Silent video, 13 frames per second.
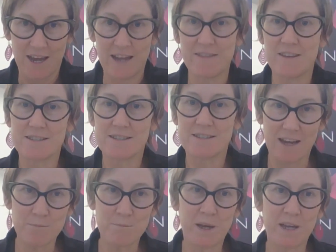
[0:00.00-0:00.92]
And there's
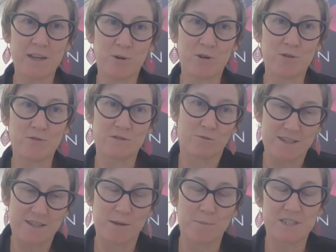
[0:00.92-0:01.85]
some people
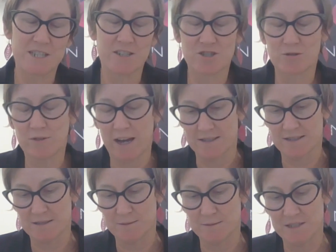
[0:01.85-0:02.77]
or some potential
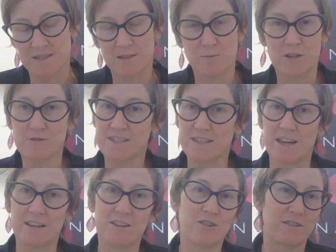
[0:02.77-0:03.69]
customers that will
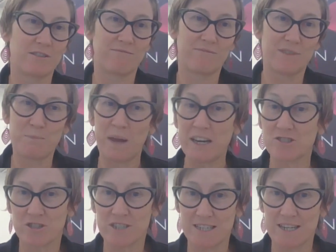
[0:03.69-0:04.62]
say, look, the
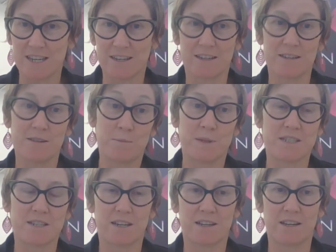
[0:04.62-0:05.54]
battery tech in
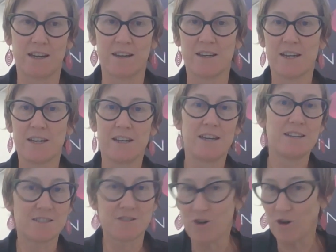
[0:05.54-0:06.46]
particular
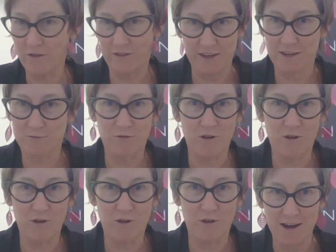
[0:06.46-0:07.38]
is not there
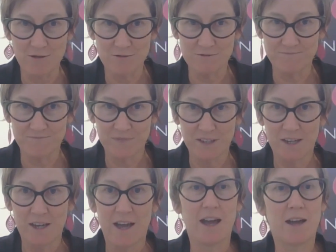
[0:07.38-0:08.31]
right now.
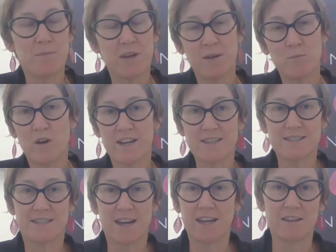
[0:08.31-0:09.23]
And we
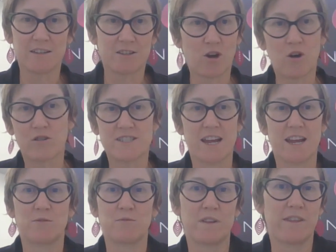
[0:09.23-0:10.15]
stay in
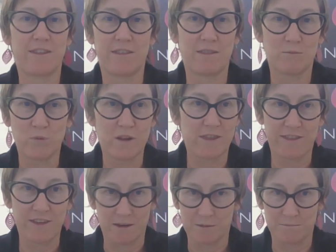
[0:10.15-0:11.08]
contact with
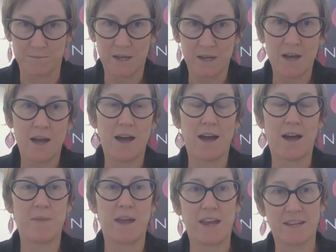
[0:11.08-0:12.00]
them
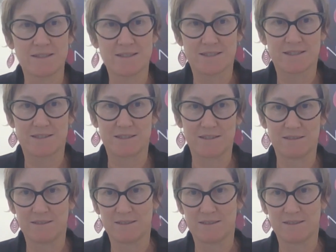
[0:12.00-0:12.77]
as